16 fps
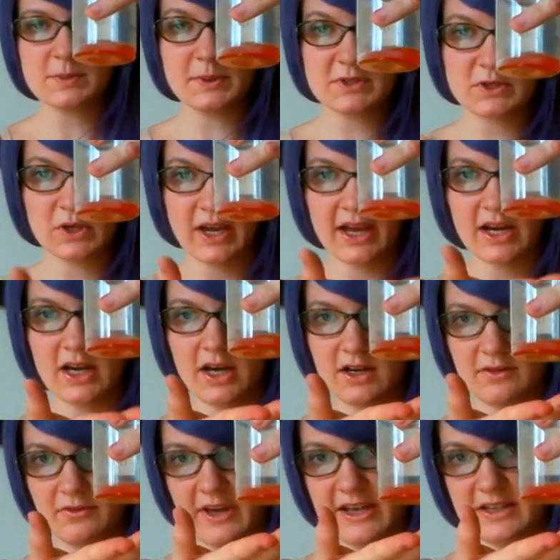supposed to look at it
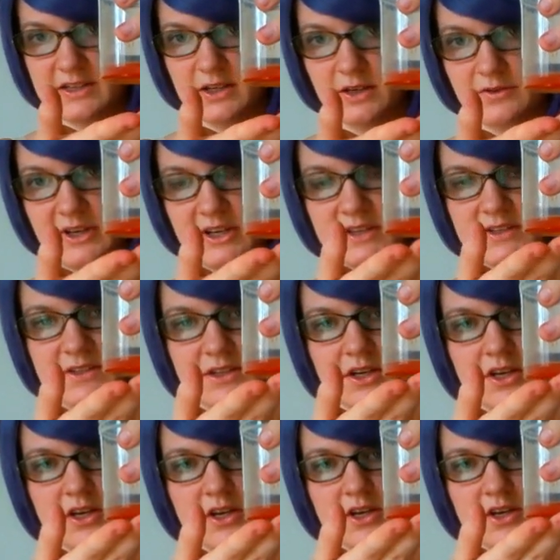on a flat surface.
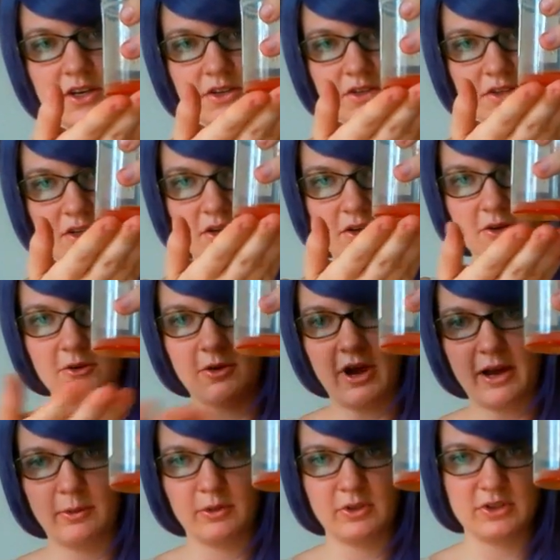So
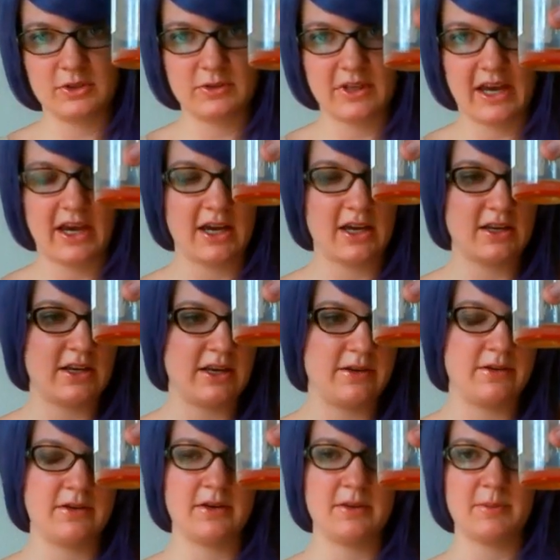I will do that
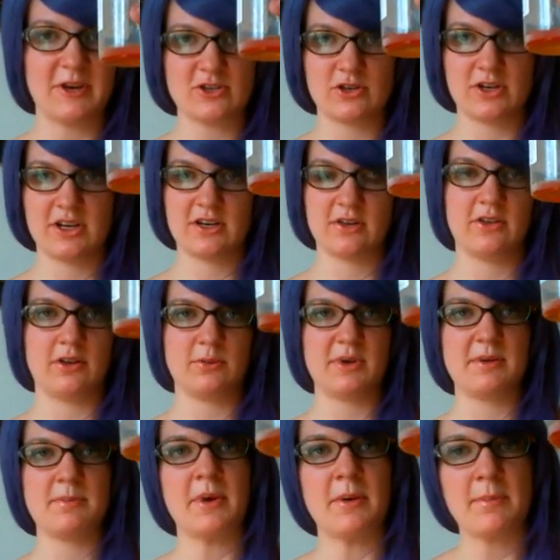and measure it in a little
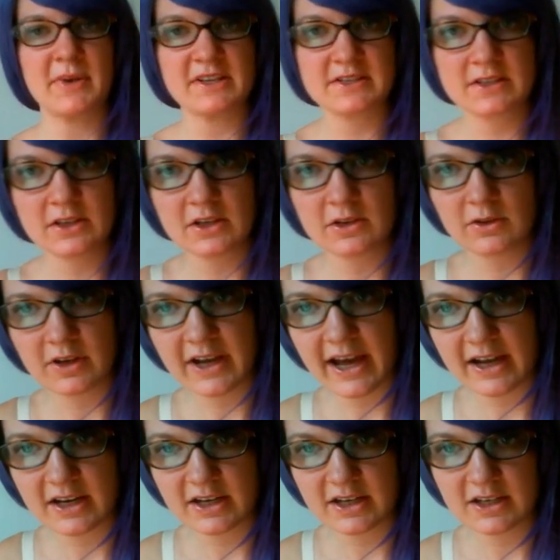bit. But basically, you look
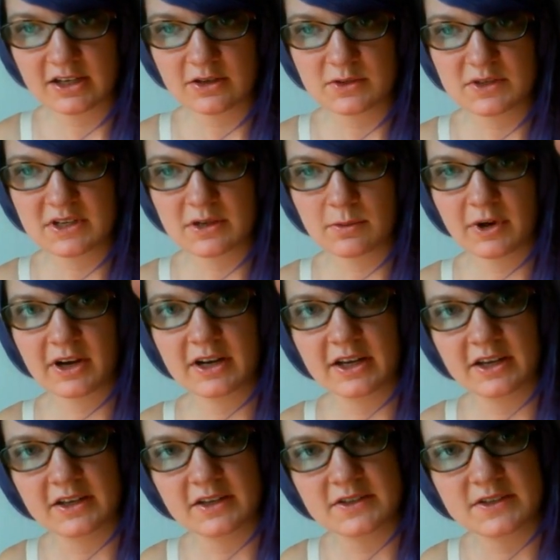at it and you see where it
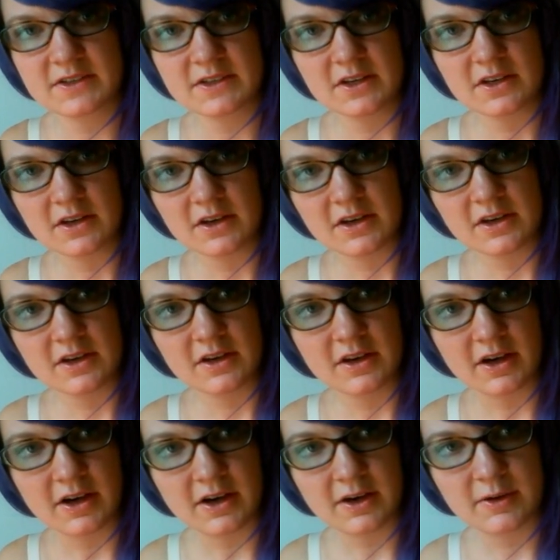is.
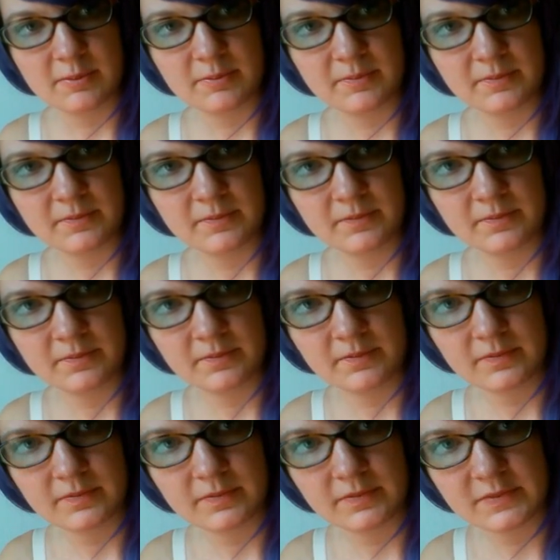Let's
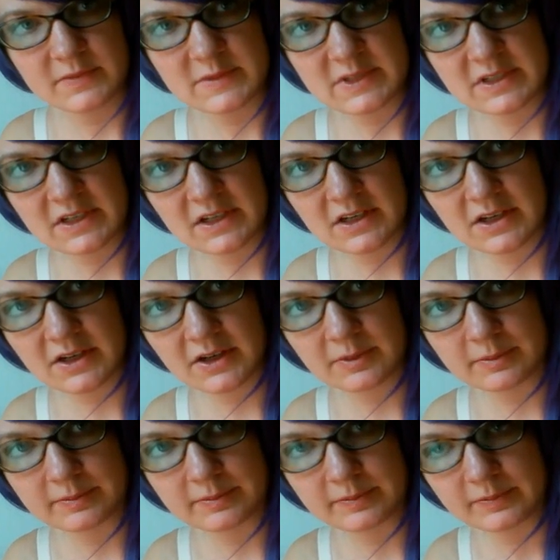see
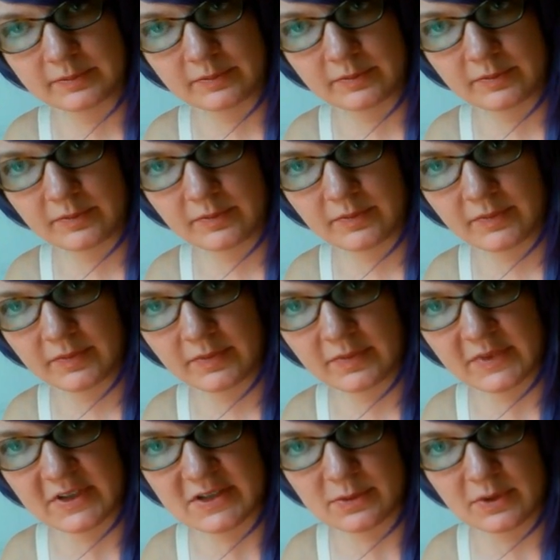here.
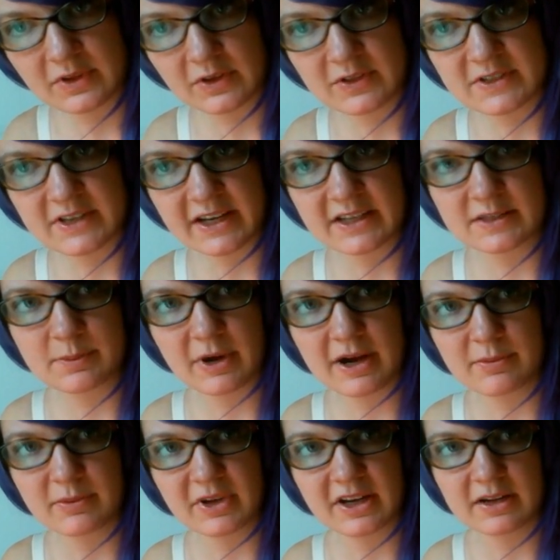This one looks like it's
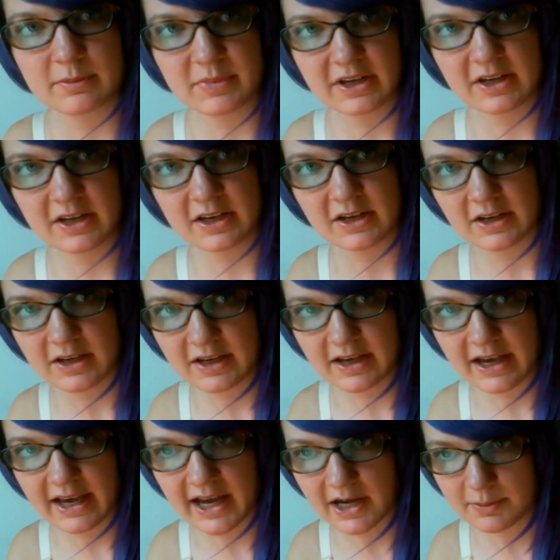probably going to be
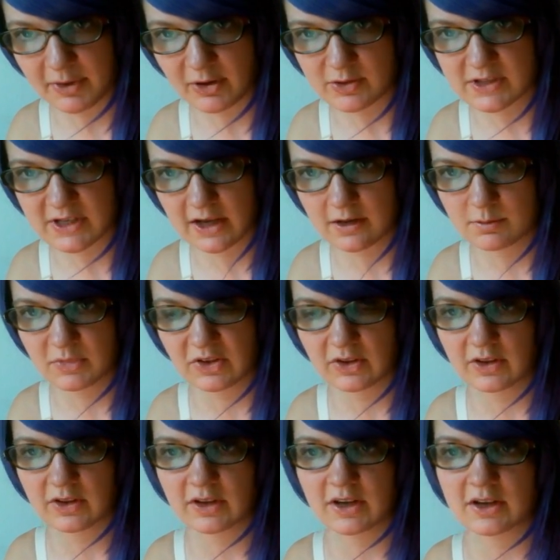at about 10
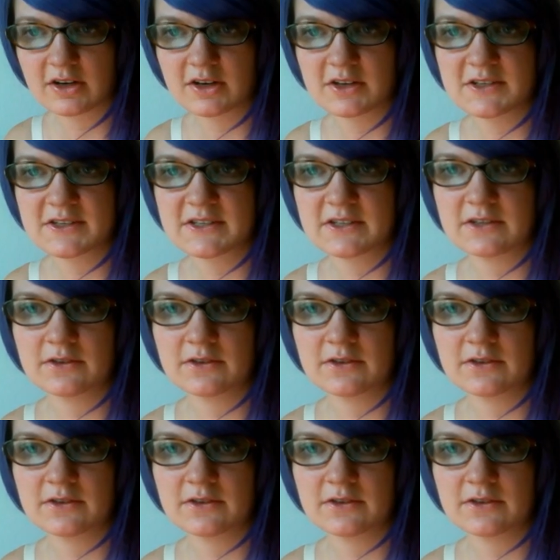milliliters.